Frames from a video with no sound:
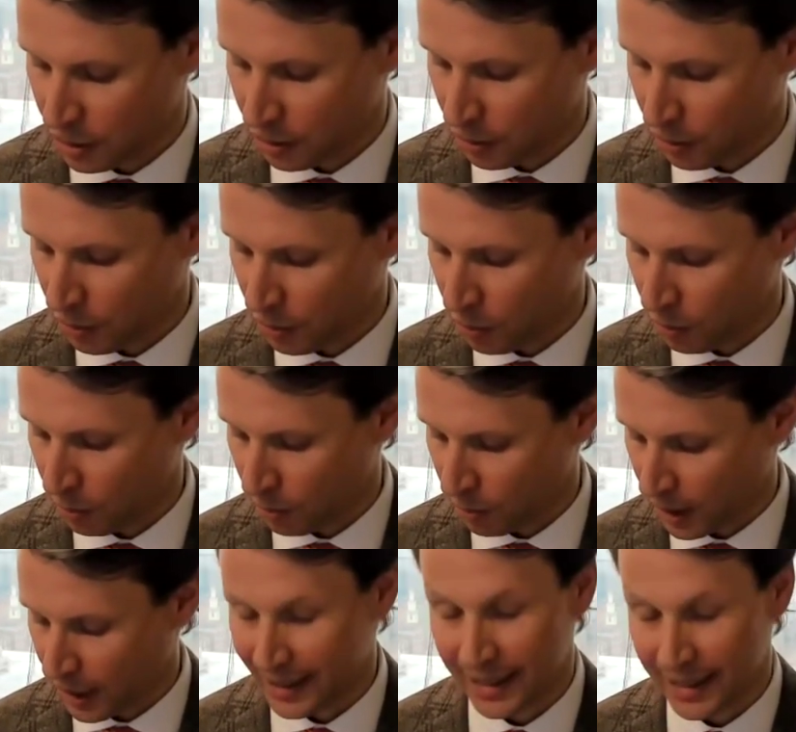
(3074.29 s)
to
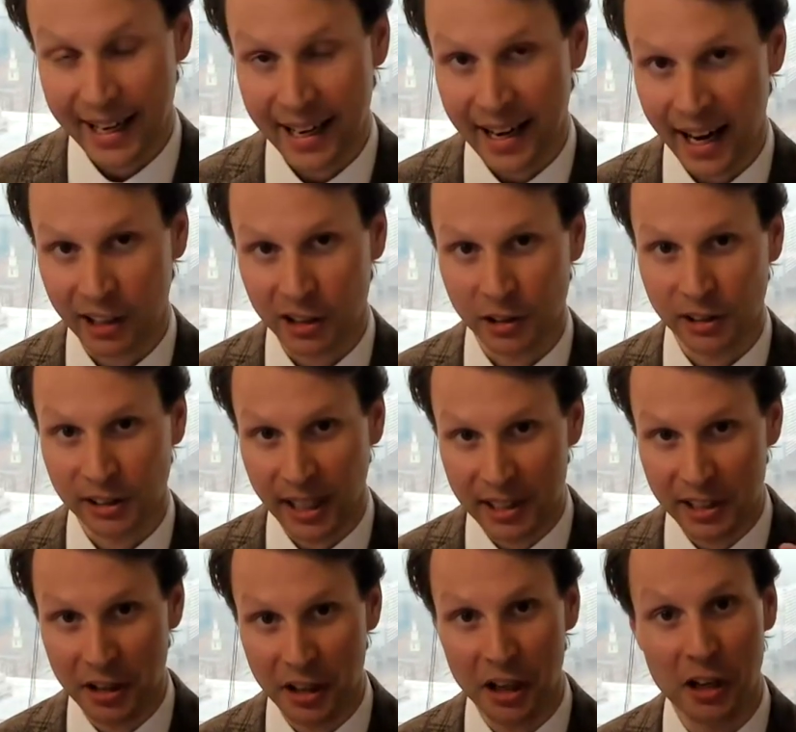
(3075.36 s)
a tenant
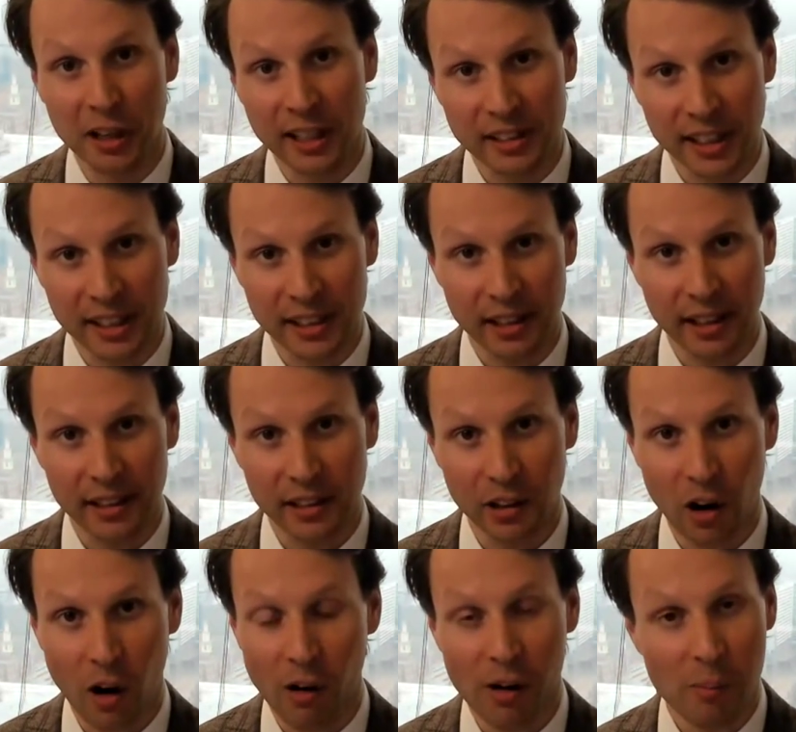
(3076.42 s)
exercising the goodies, as I like to
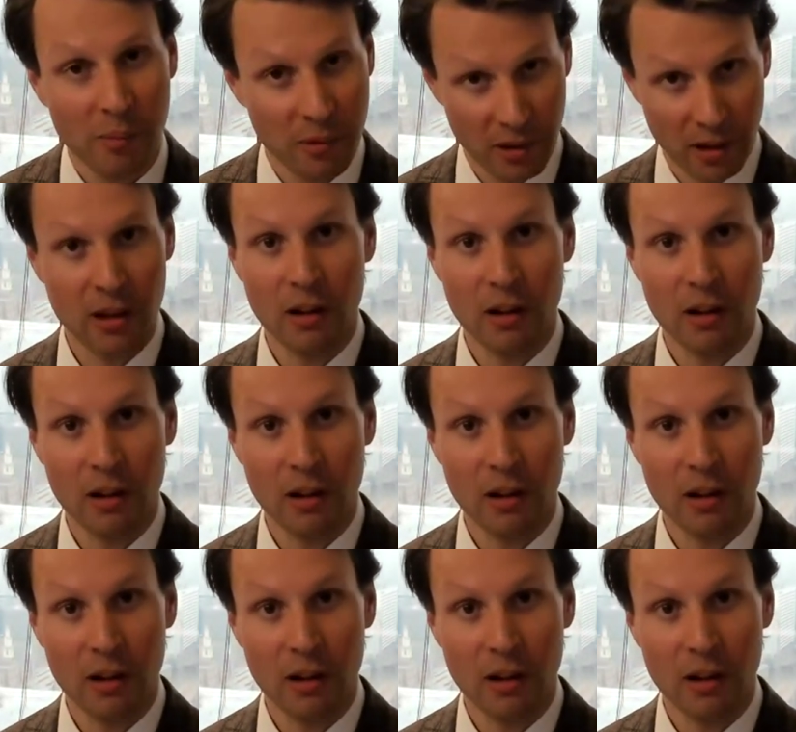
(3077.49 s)
call them,